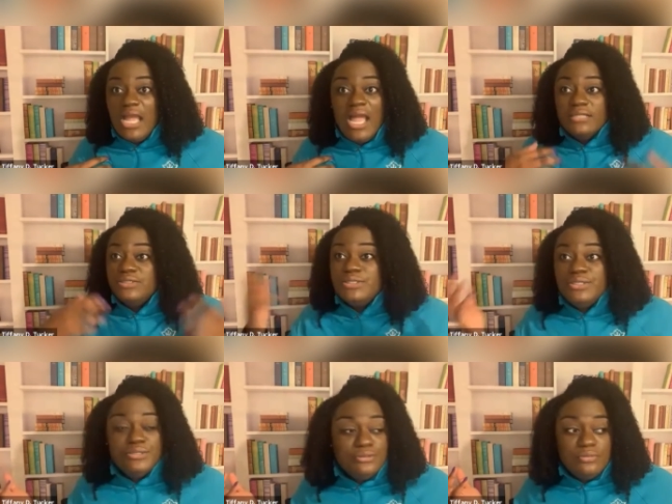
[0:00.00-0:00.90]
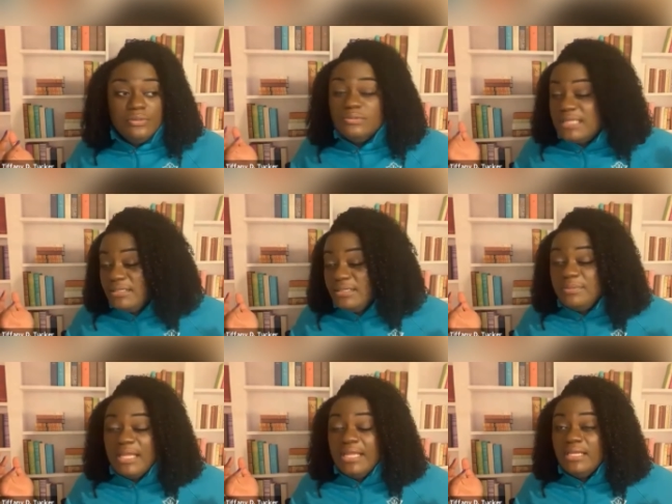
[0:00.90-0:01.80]
I just knew we was out there
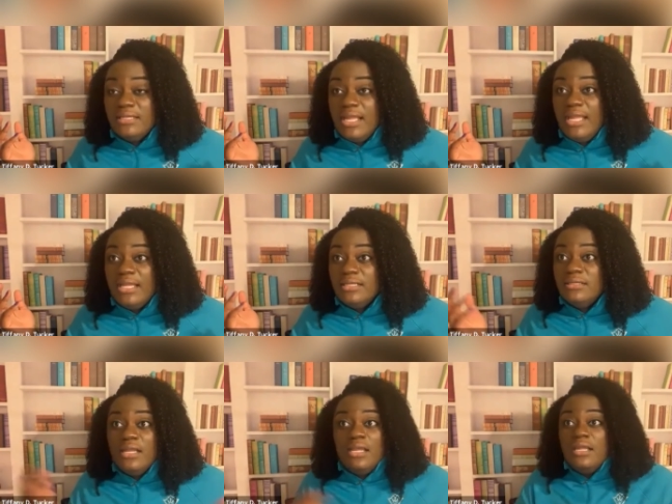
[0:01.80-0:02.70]
playing, and